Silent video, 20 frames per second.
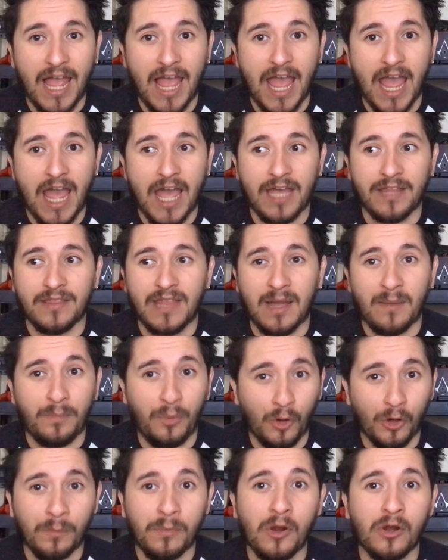And that
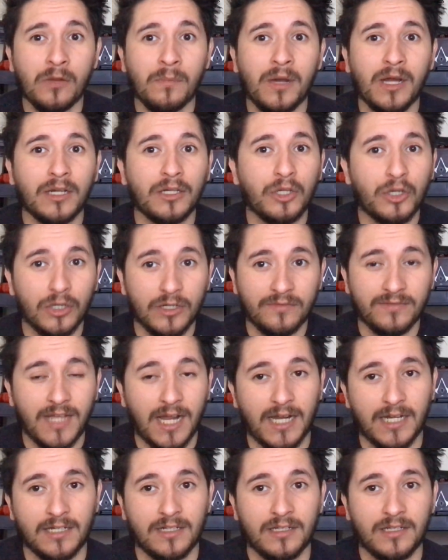poor Pokemon could have
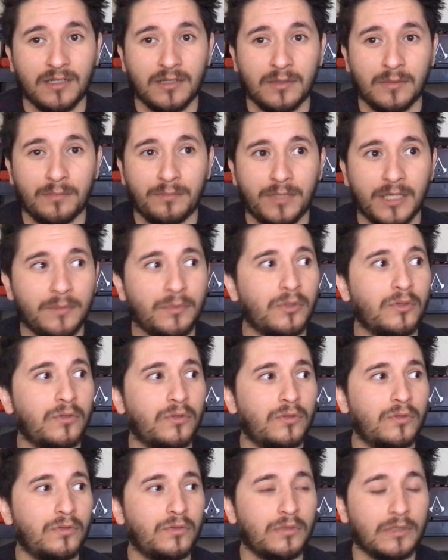died.
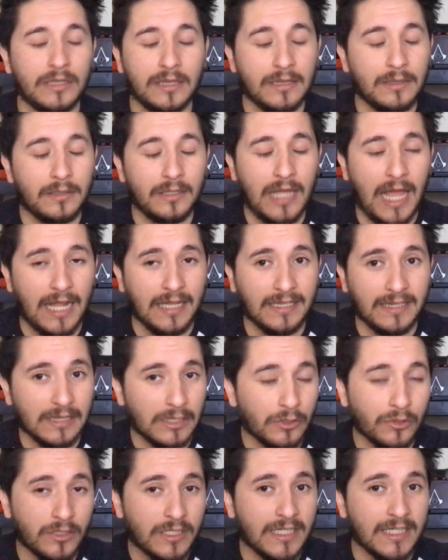People and
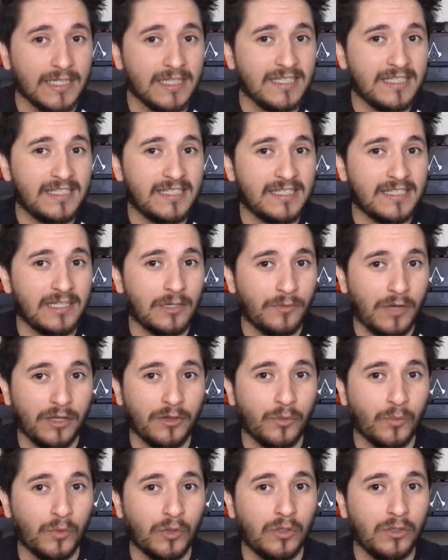little kids around
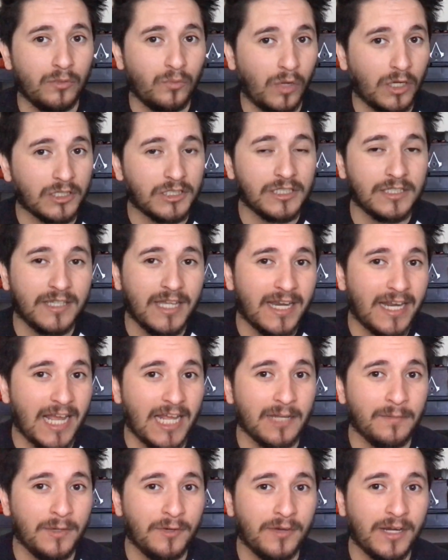the world watching that
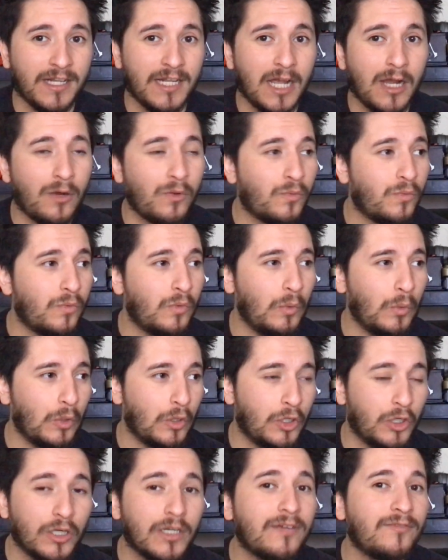anime right now
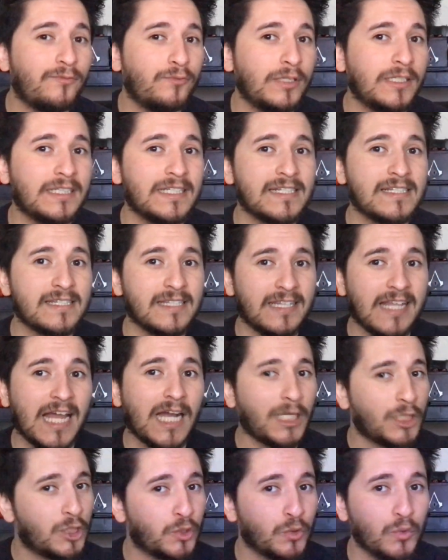could have witnessed an
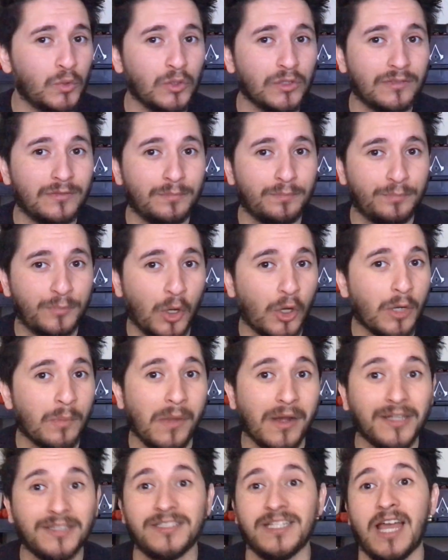actual
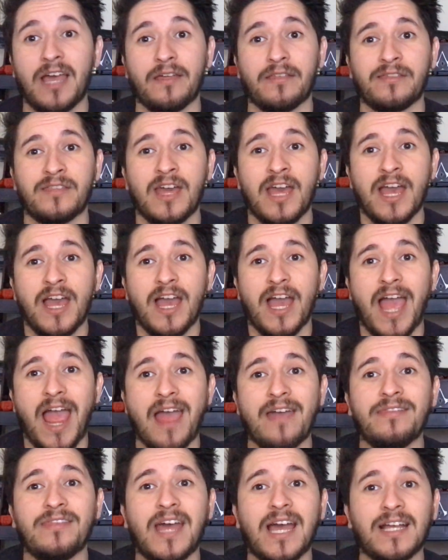Pokemon death.
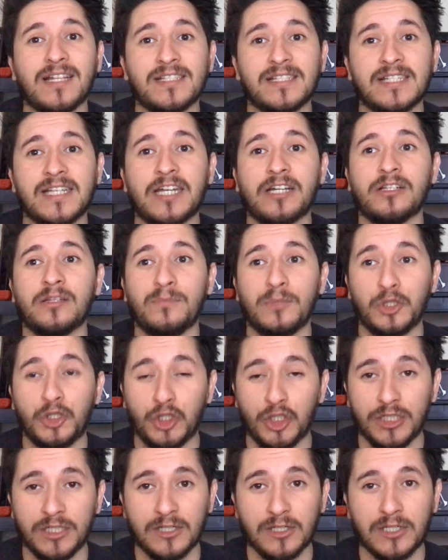and that scared the
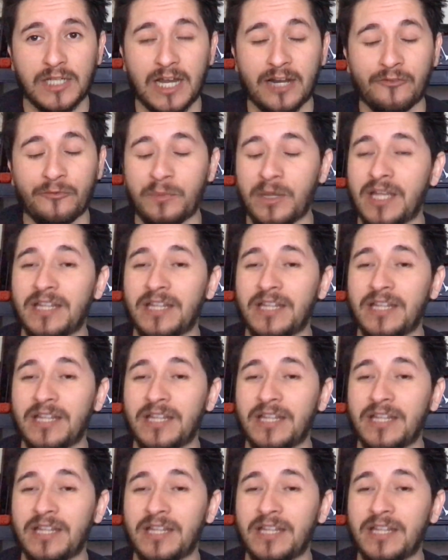bejesus out of me.